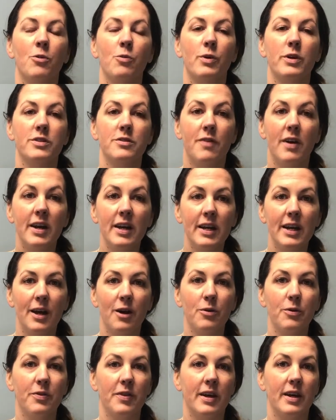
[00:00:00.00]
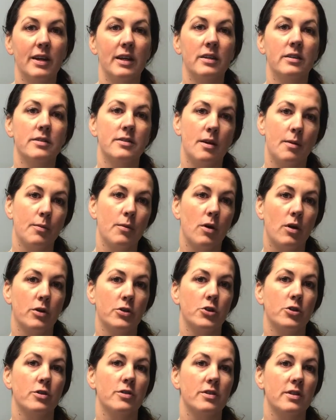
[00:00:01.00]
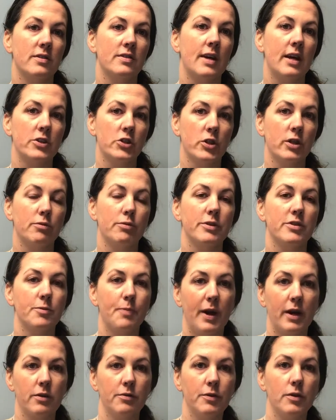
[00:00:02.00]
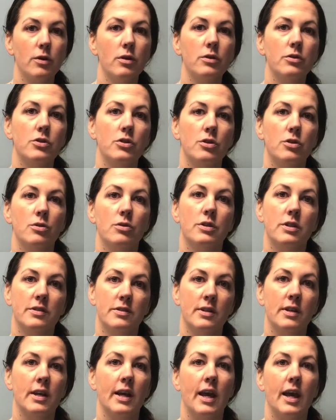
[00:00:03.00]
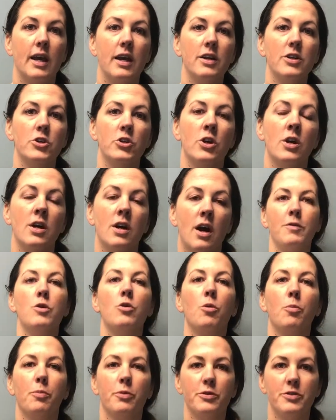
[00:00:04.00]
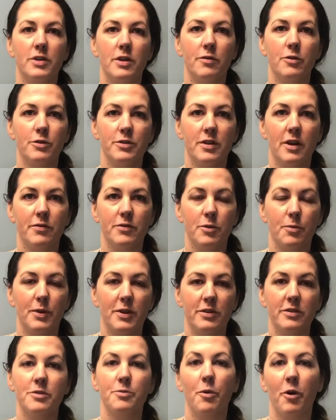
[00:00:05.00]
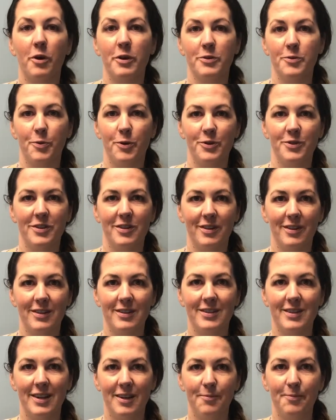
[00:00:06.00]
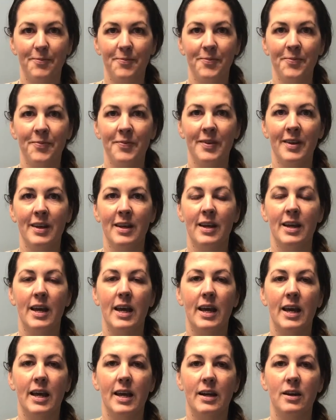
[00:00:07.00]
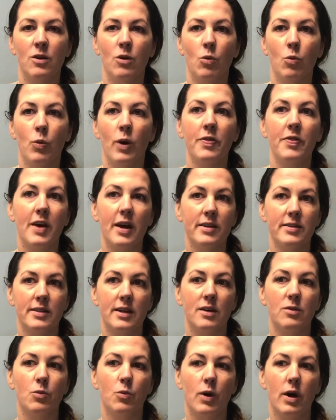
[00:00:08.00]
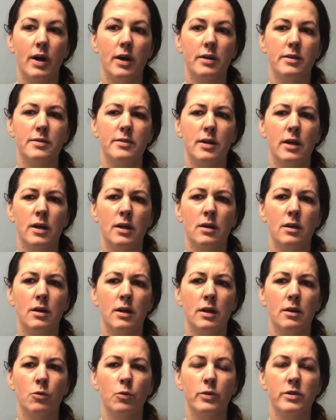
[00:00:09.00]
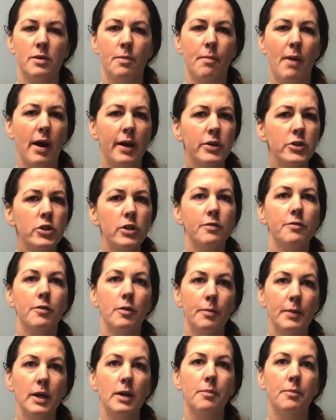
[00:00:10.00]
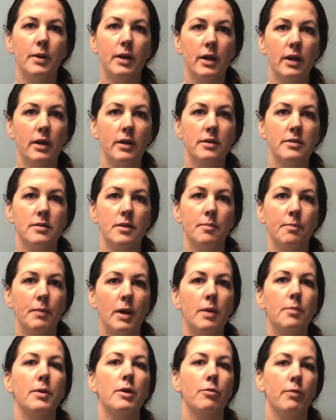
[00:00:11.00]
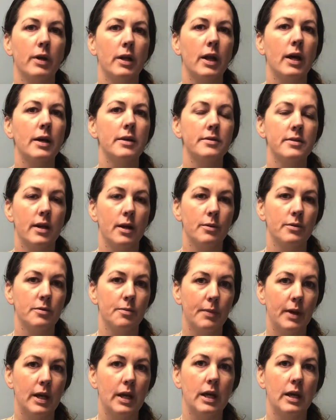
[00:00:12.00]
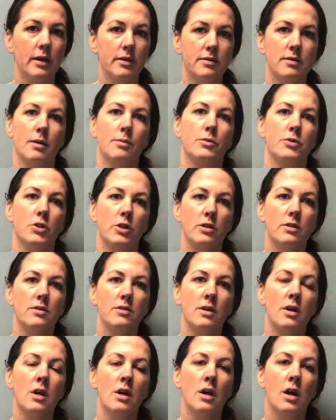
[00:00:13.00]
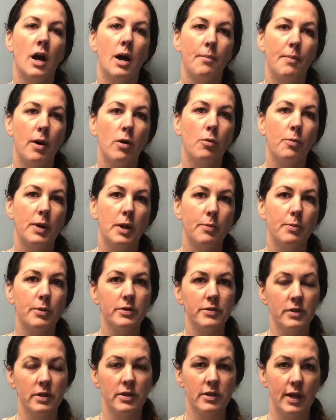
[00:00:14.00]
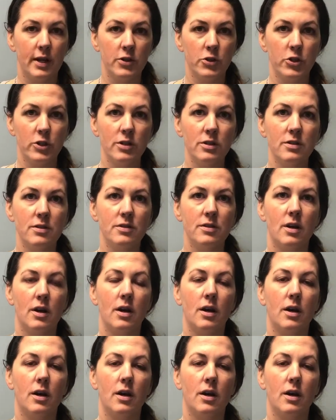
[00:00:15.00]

was finding out that in some cultures it's actually respectful to disengage if you don't perceive yourself to be the smartest person on the team. And what that did was it was a mind shift for me, because it made me realize that I was making assumptions about people's intentions